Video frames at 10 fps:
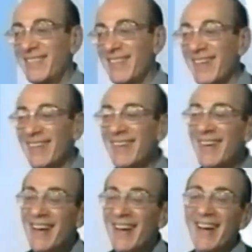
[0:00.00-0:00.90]
So
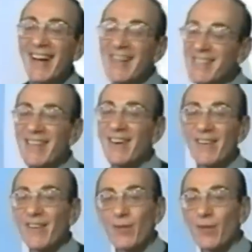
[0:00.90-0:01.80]
I said,
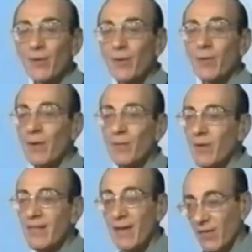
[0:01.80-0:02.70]
no, no, we're,
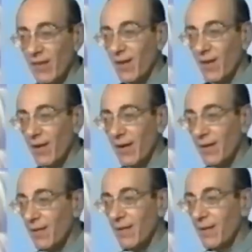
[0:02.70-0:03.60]
we're definitely
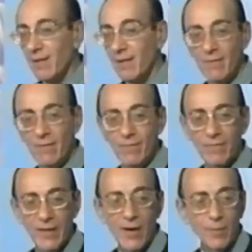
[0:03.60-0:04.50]
going the
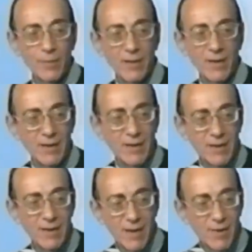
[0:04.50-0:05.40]
the, air the
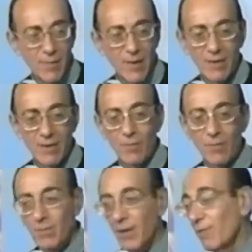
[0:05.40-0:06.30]
uh, made the
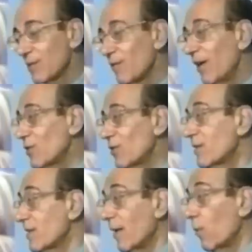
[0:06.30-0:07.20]
plane
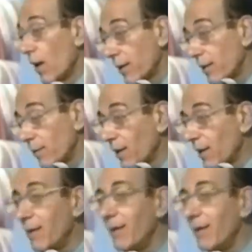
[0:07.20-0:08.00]
reservations, and they wanted the money,